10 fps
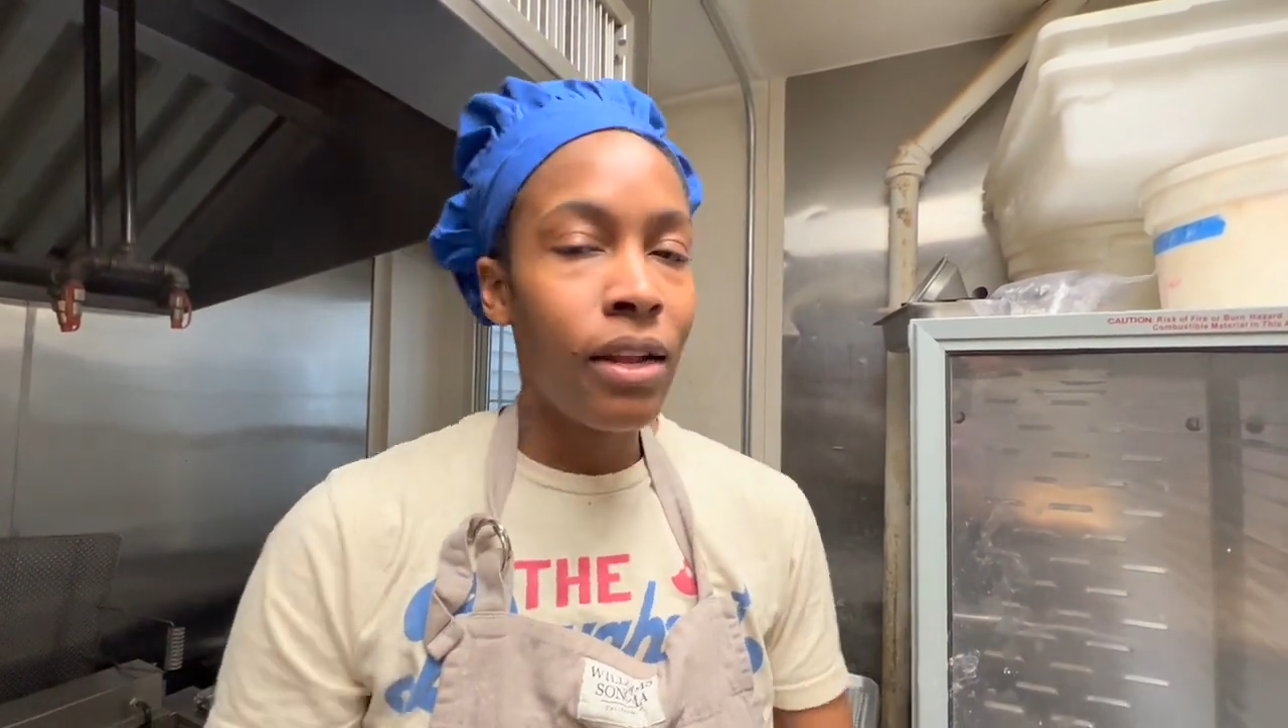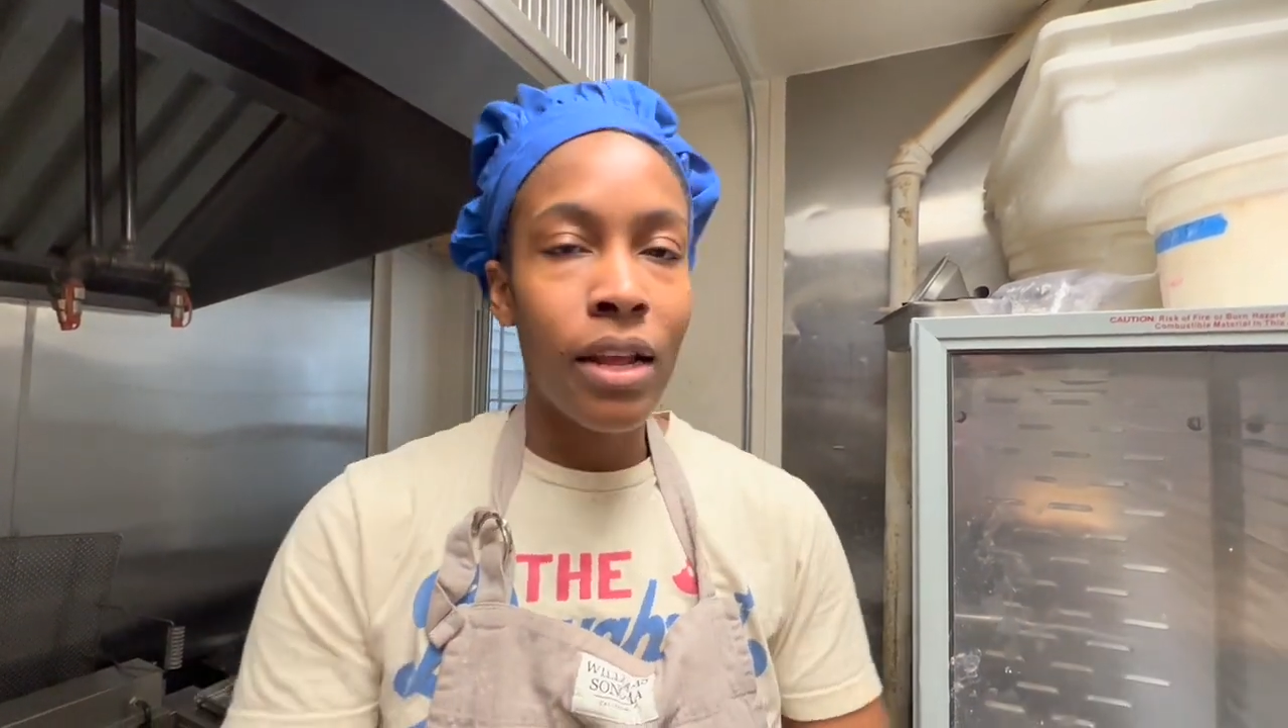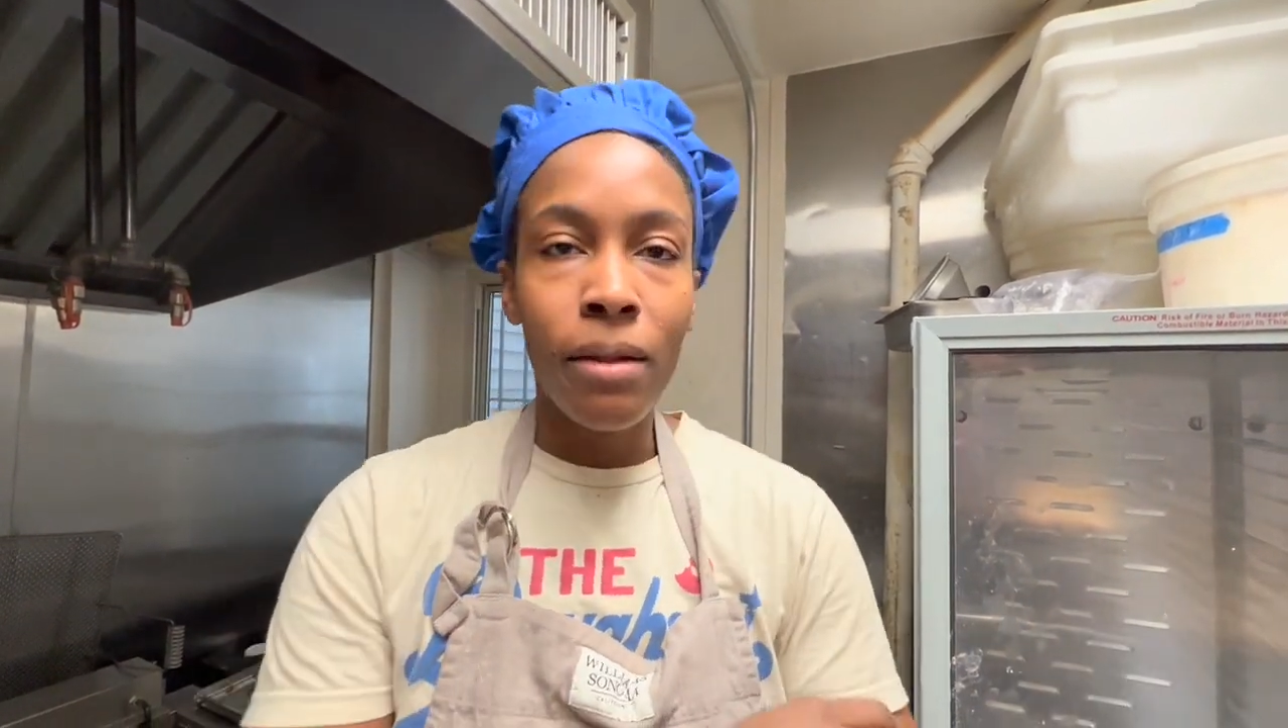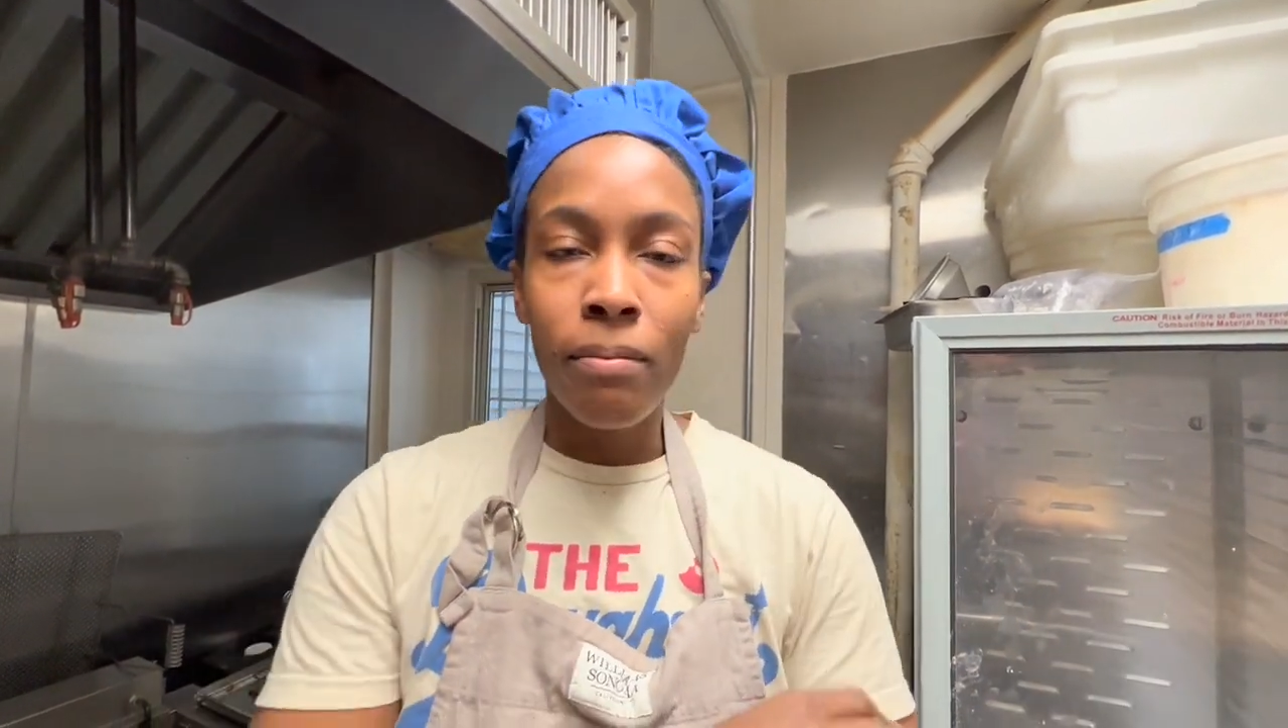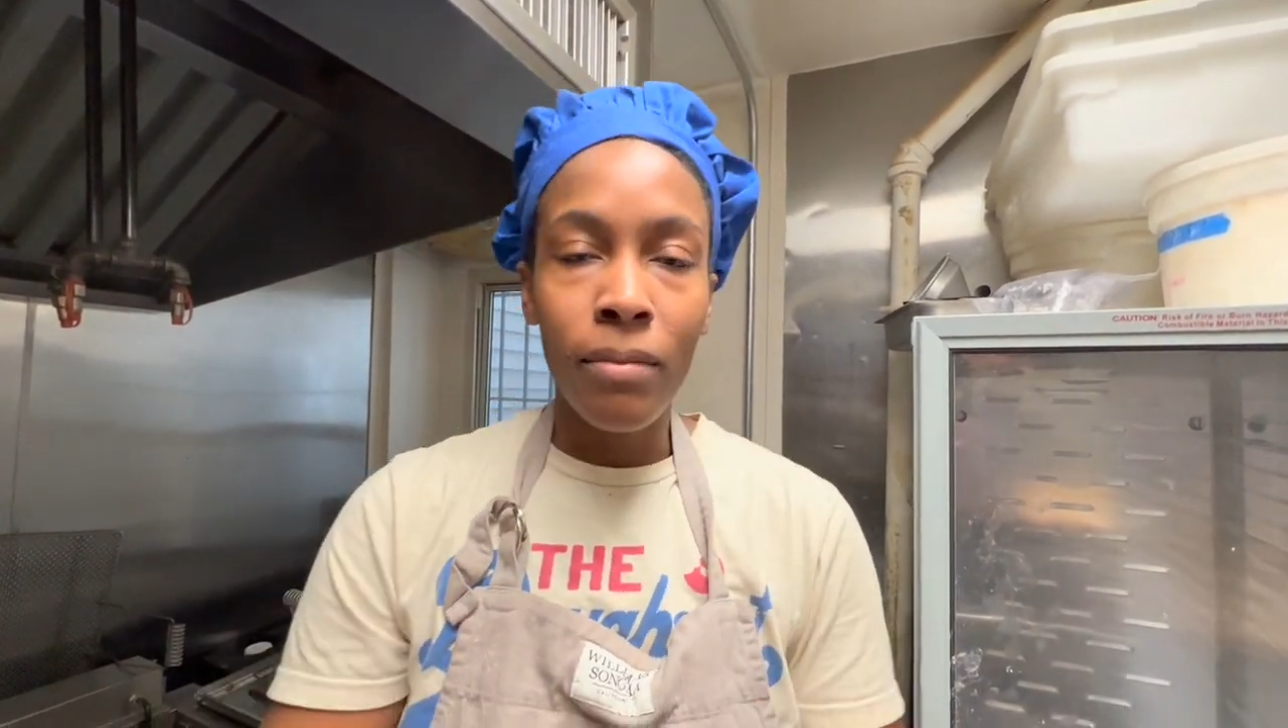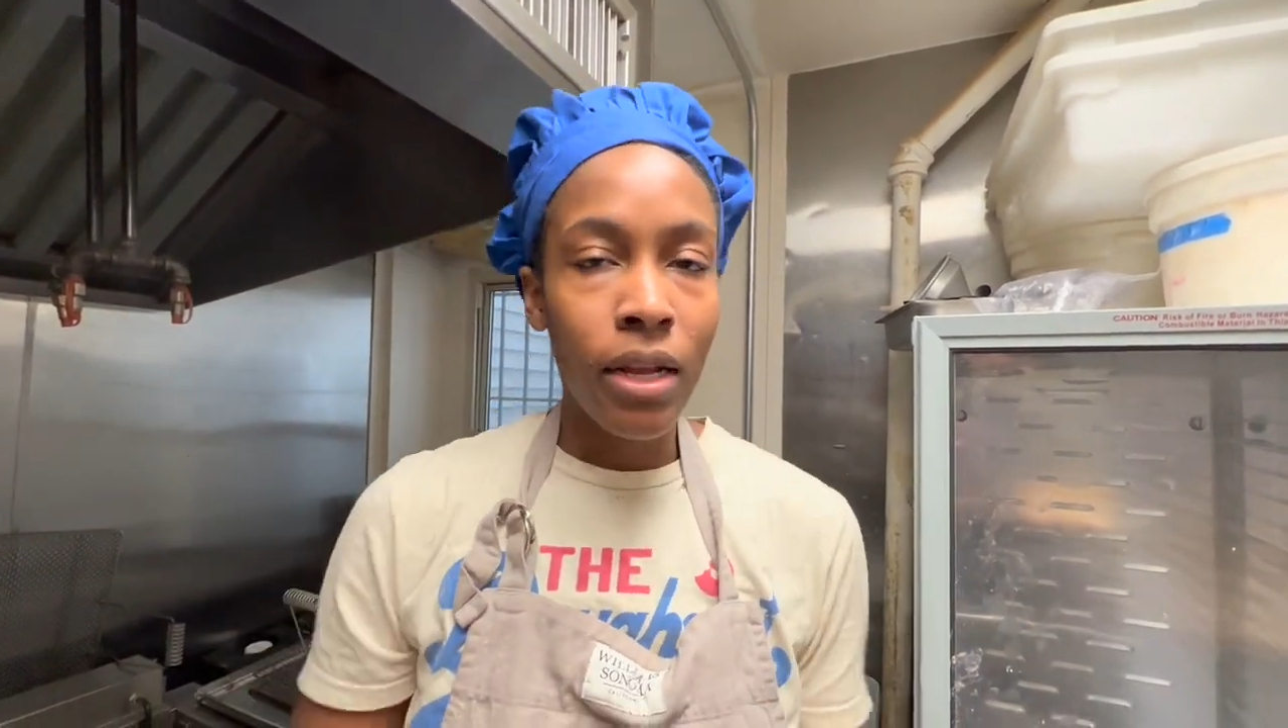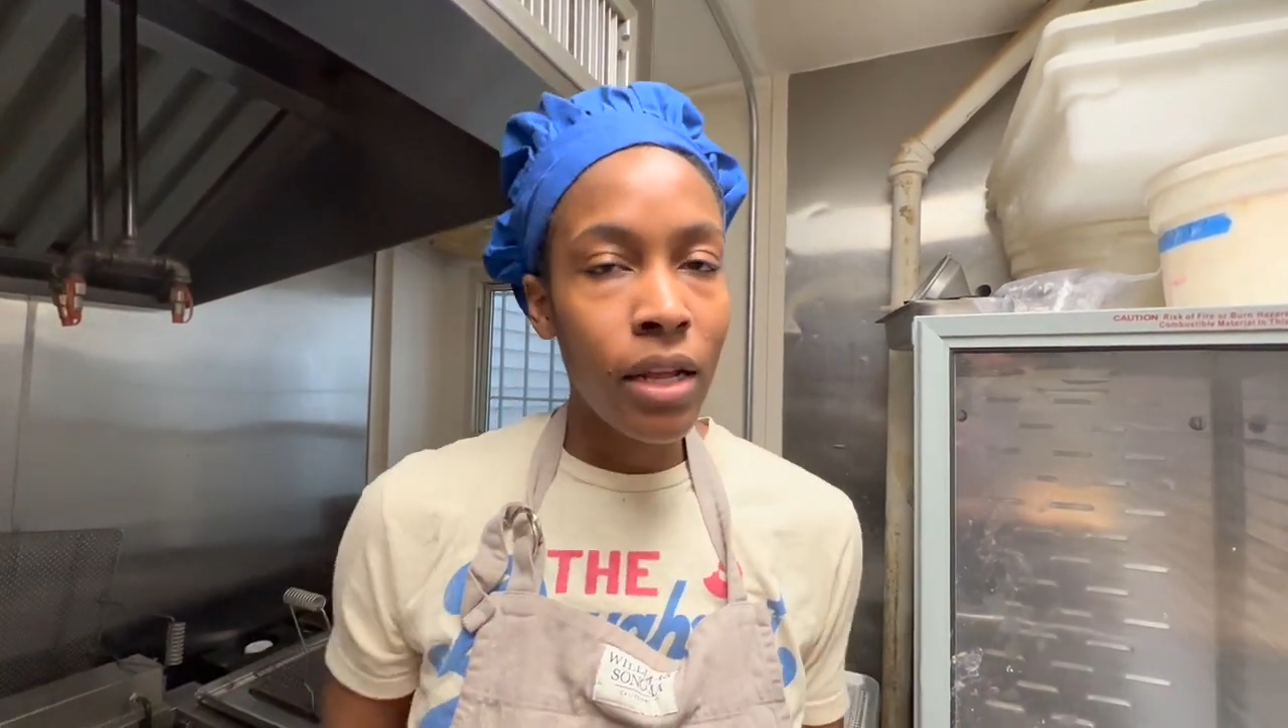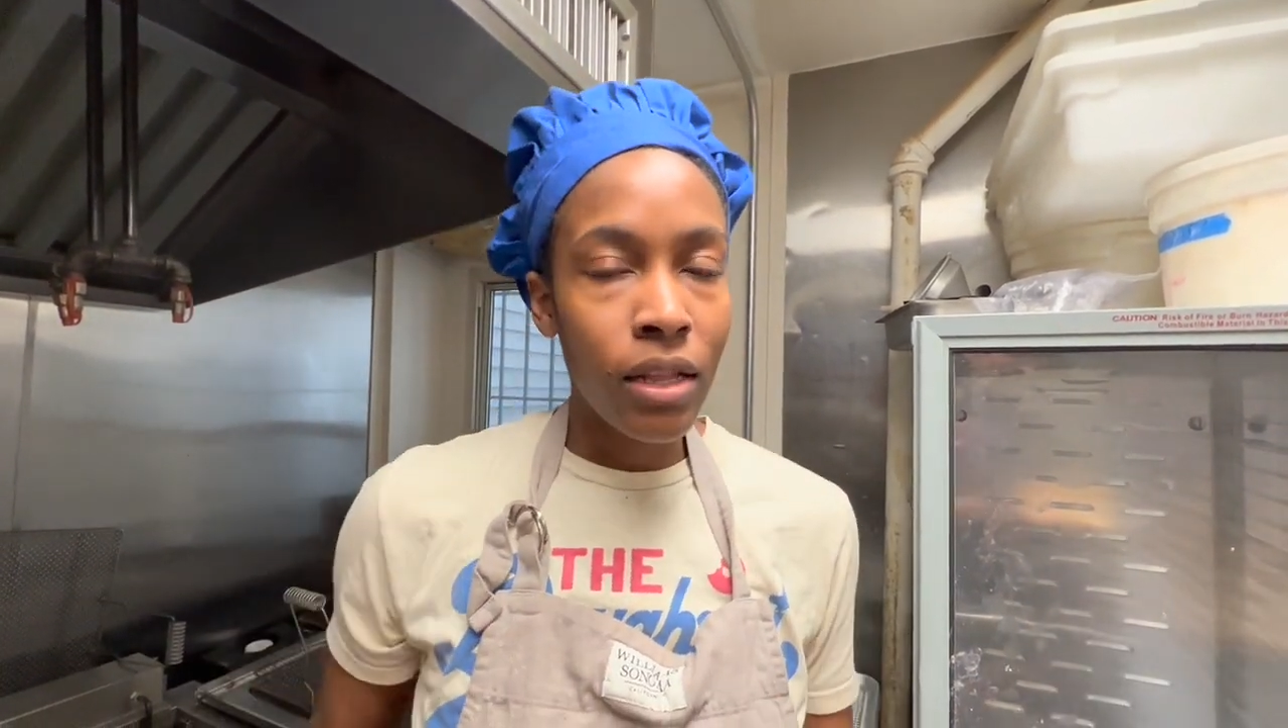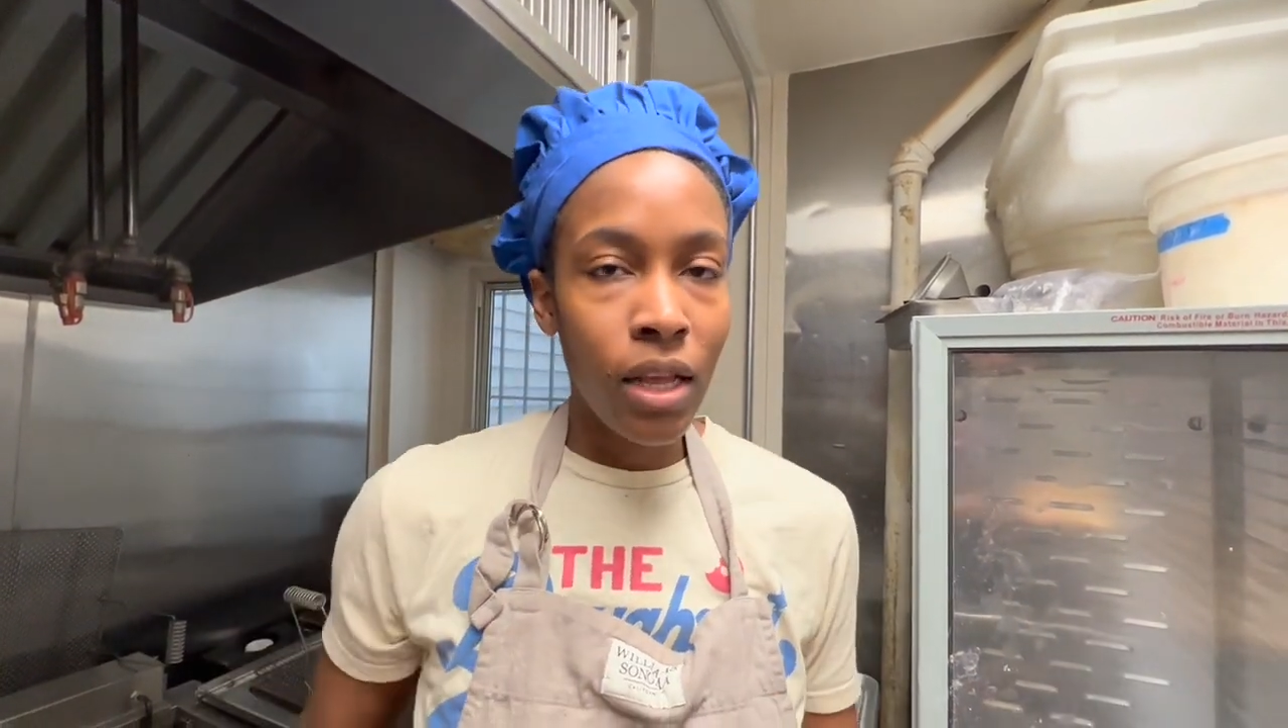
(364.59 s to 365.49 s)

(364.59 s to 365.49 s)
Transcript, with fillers: and immediately